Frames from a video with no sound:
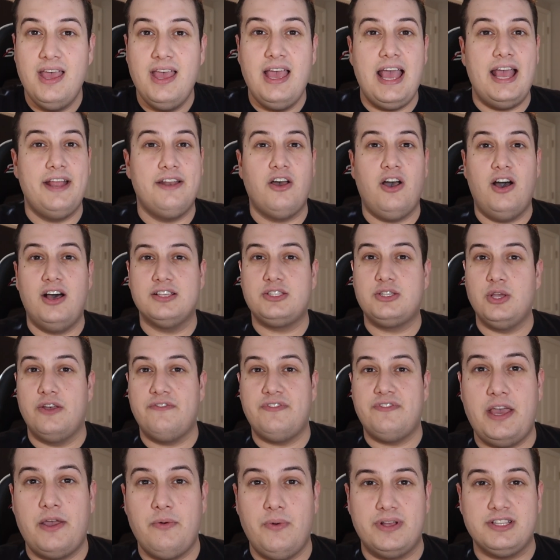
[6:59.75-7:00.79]
And also
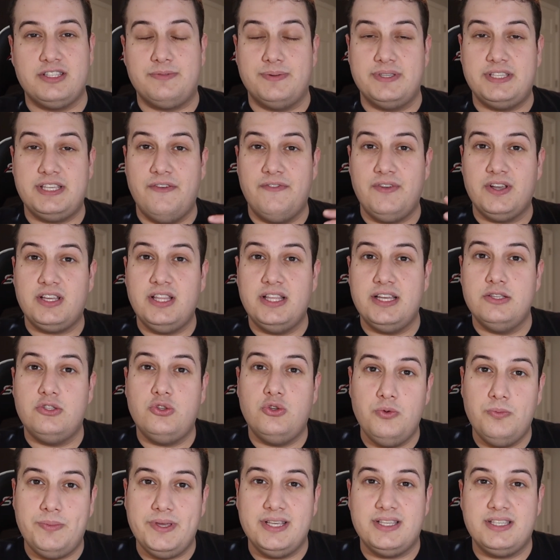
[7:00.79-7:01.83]
want specifically
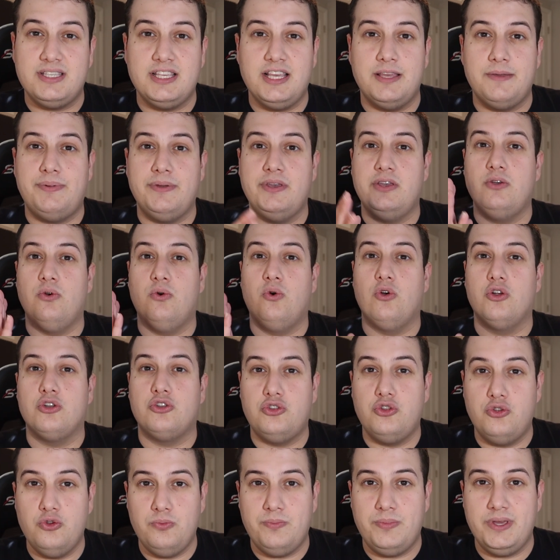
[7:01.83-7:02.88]
to be sleepy or
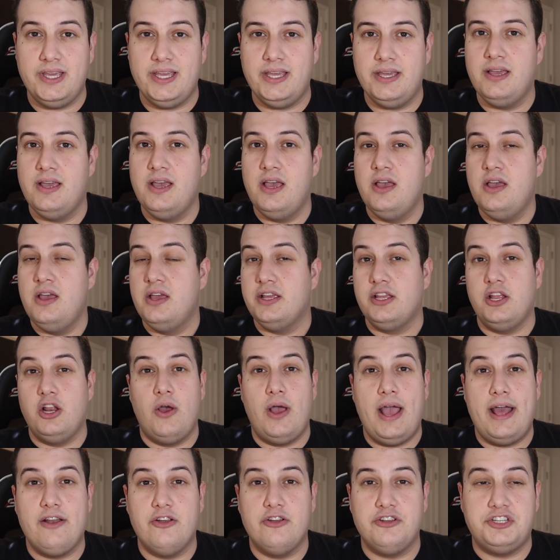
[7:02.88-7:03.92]
to be,
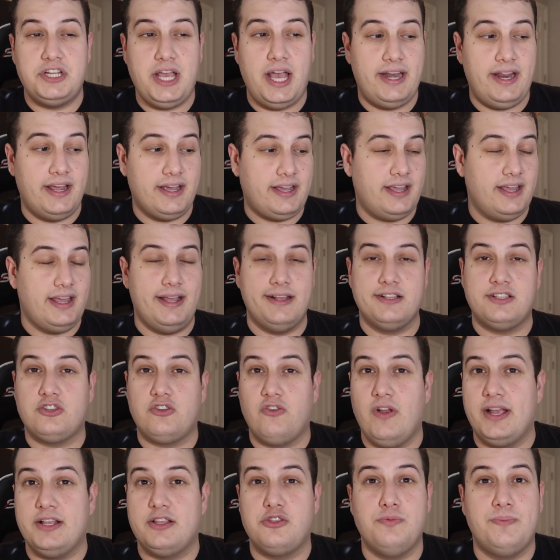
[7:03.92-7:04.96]
energetic, it's
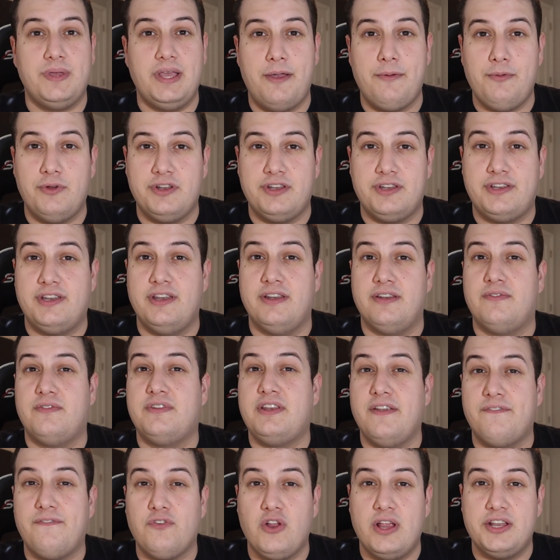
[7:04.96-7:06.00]
great to be able to
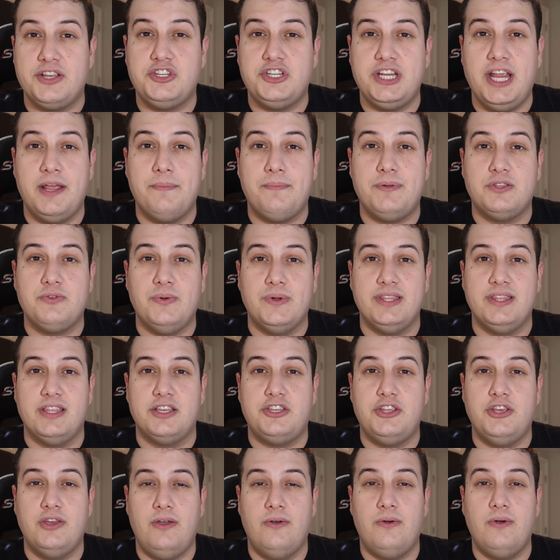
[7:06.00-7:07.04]
differentiate between the
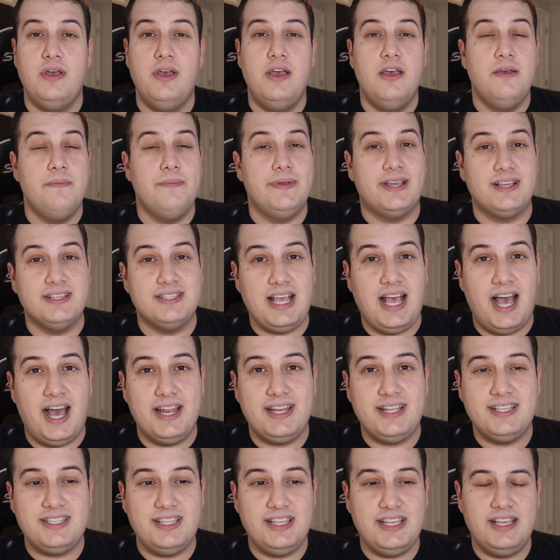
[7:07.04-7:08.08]
two. Because
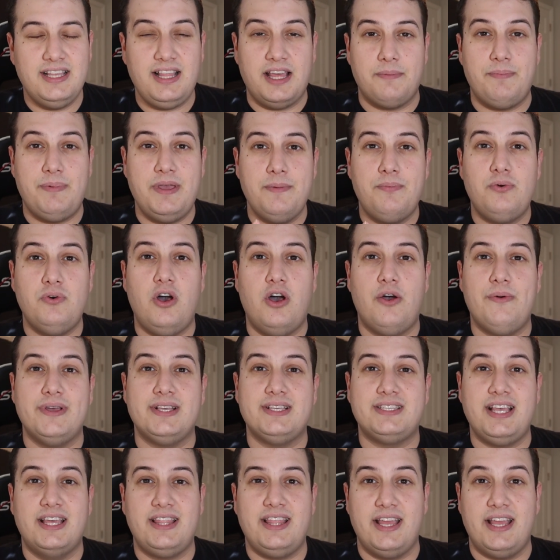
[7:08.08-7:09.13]
honestly, like, people
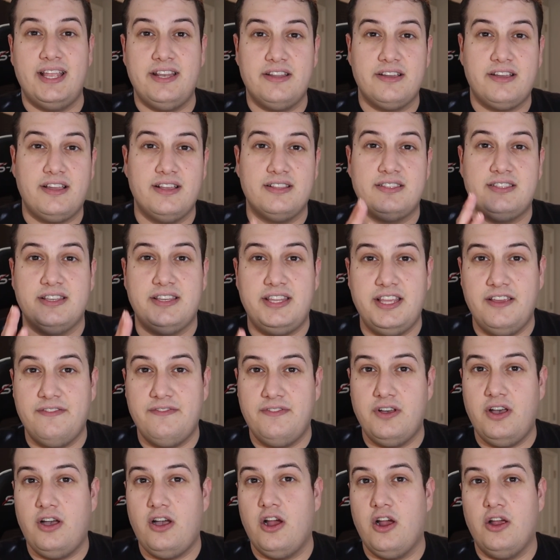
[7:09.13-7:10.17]
always say that indica and
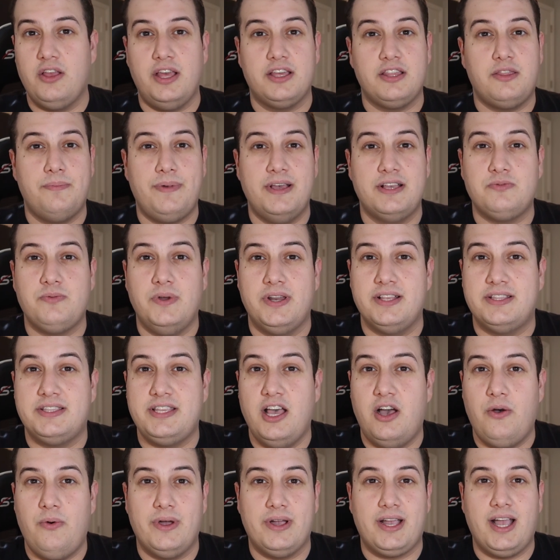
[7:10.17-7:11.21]
sativa are like the best way to
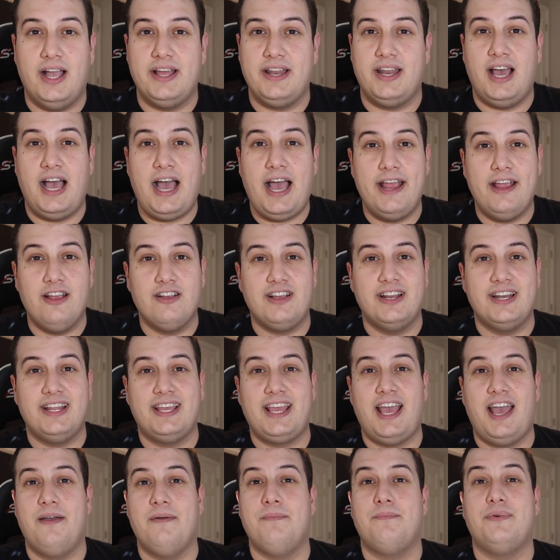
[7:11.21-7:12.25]
tell what kind of high you're gonna
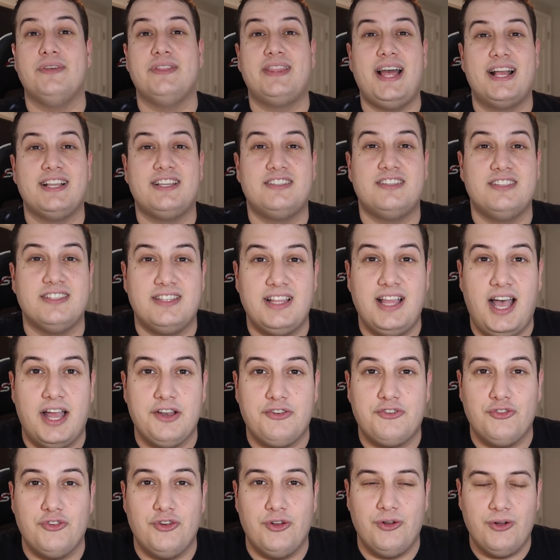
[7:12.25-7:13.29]
get, but that's just not
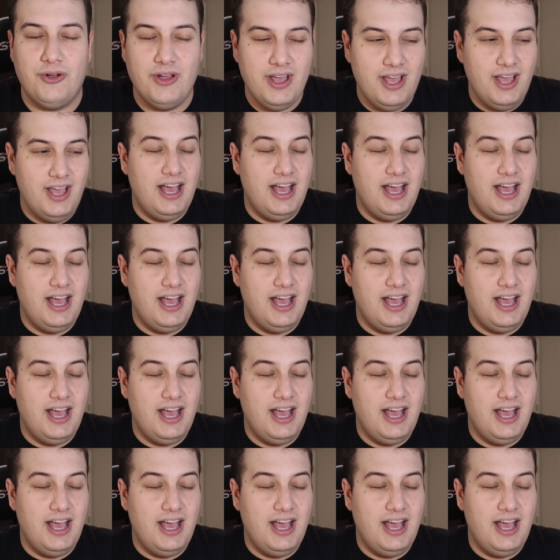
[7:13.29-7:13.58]
true.